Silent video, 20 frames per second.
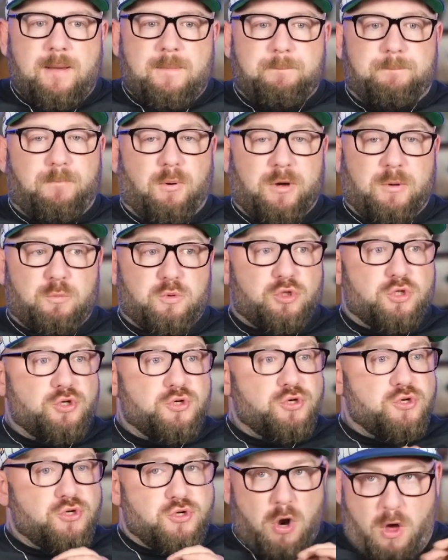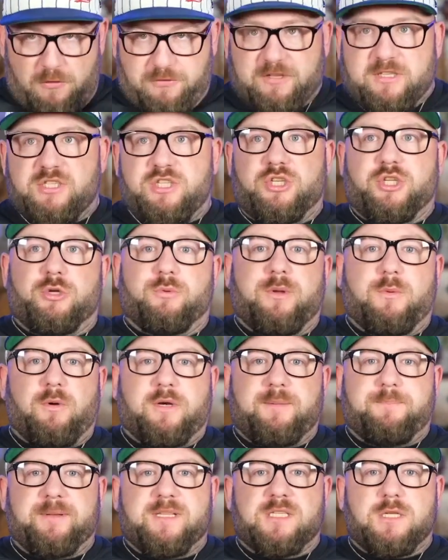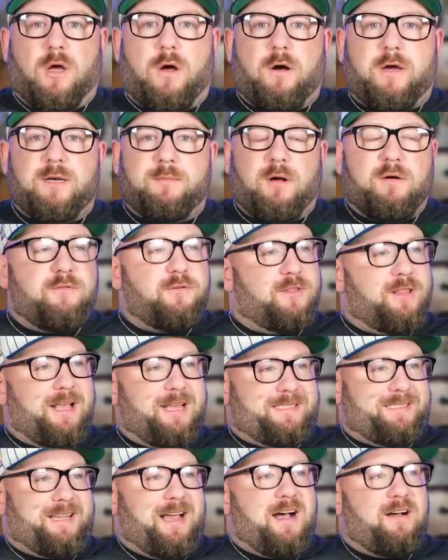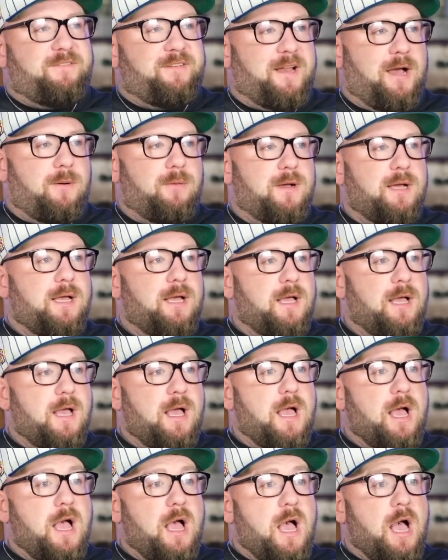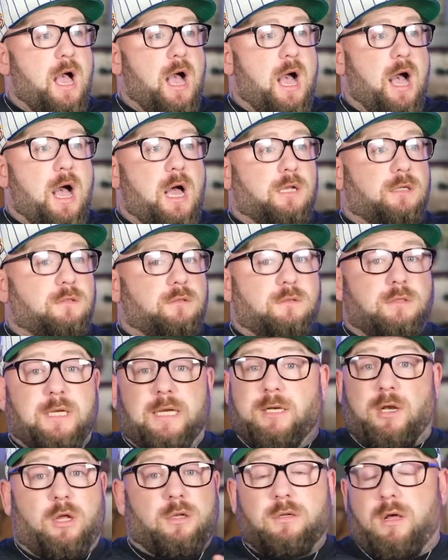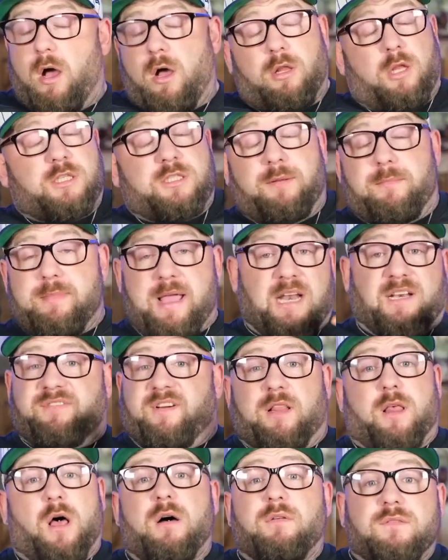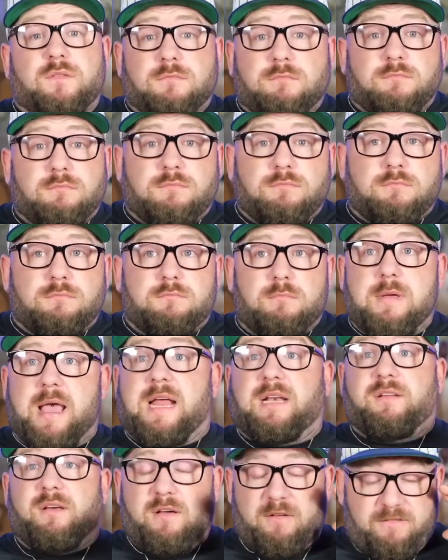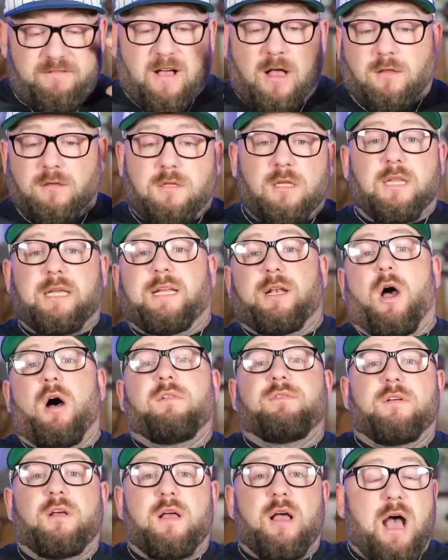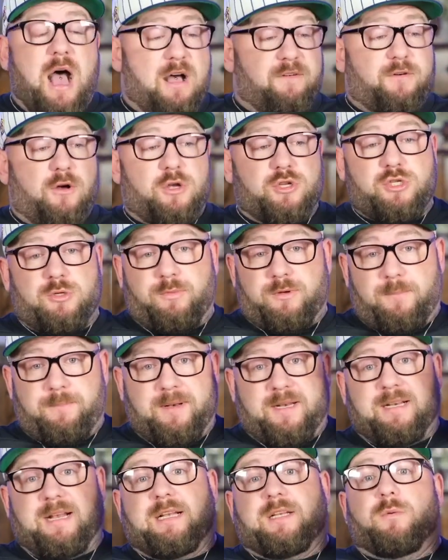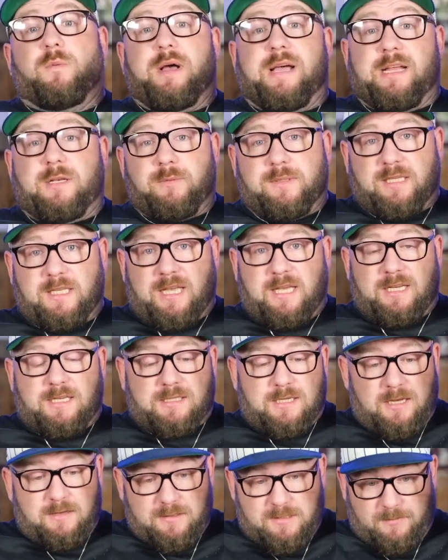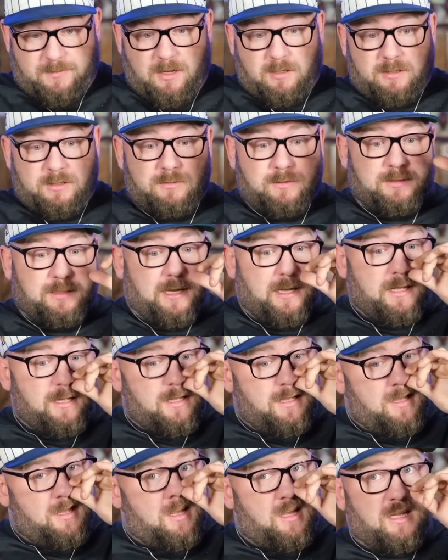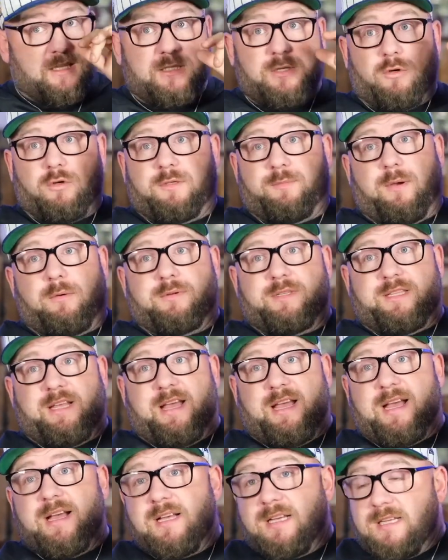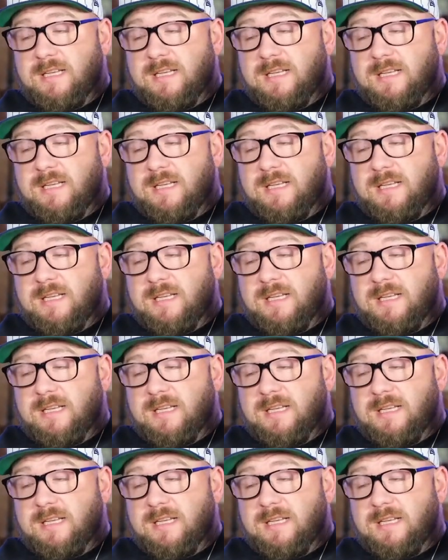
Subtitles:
But it was nothing to do with what he'd been talking about for the last half an hour. And all honesty, my head fell off. My head fell clean off. I thought someone had been and had a word with the geezer, to be honest with you, and told him I was there.